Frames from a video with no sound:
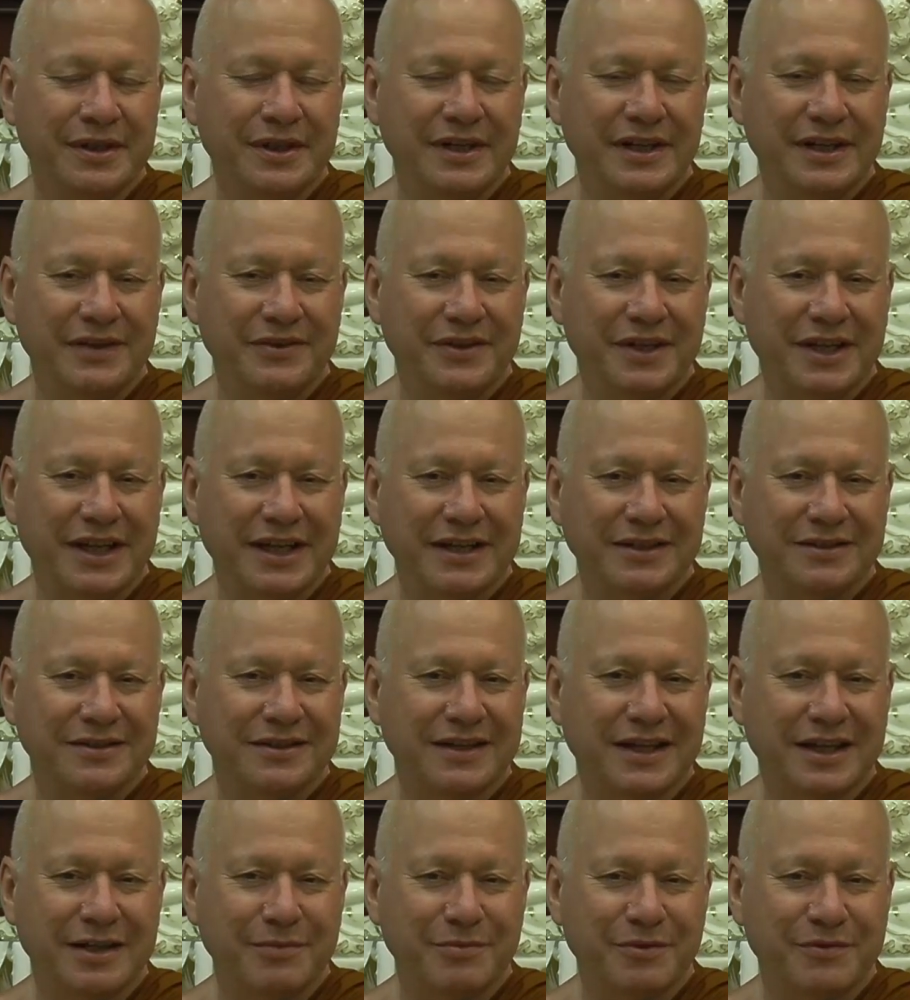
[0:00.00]
in the
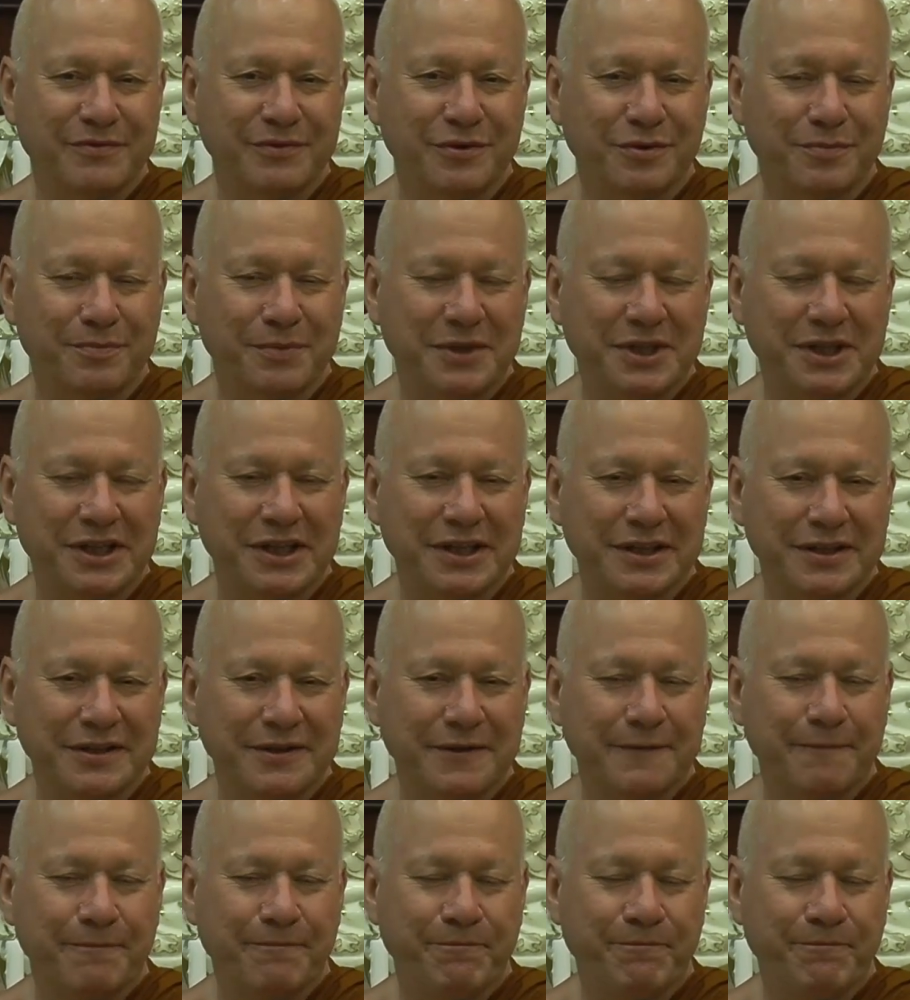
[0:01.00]
landscape of your mind.